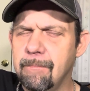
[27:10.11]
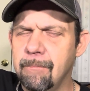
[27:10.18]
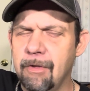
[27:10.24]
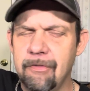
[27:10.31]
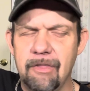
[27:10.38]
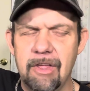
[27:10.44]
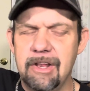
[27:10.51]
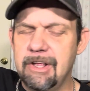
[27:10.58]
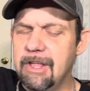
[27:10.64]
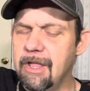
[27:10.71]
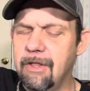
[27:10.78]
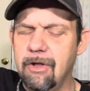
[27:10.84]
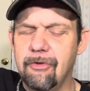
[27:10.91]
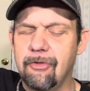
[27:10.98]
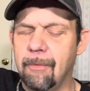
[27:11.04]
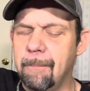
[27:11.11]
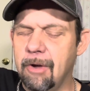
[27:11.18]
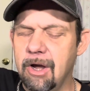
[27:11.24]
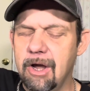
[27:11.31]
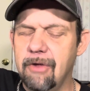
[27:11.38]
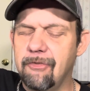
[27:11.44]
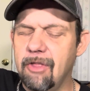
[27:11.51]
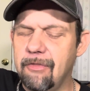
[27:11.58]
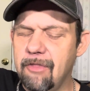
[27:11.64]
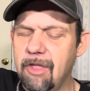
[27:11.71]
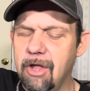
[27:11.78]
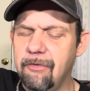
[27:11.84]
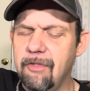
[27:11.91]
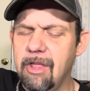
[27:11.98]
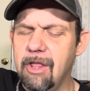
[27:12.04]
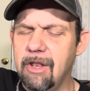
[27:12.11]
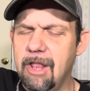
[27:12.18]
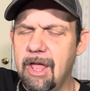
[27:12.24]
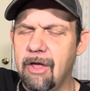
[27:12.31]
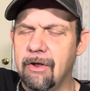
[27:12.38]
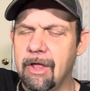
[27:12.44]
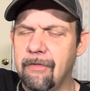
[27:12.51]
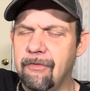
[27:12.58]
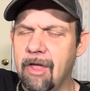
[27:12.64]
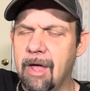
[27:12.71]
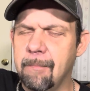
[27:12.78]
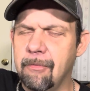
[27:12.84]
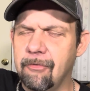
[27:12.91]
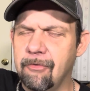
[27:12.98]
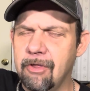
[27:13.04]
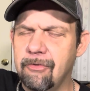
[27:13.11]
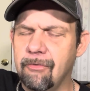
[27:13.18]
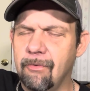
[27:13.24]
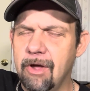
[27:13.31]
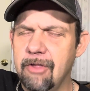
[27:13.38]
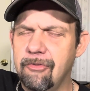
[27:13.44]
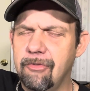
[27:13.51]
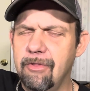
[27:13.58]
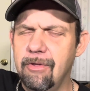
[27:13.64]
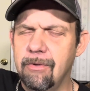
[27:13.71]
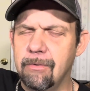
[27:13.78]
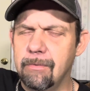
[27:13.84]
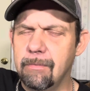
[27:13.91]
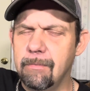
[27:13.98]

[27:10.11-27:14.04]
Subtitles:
But then again, there's some parents out there that allow that type of situation too.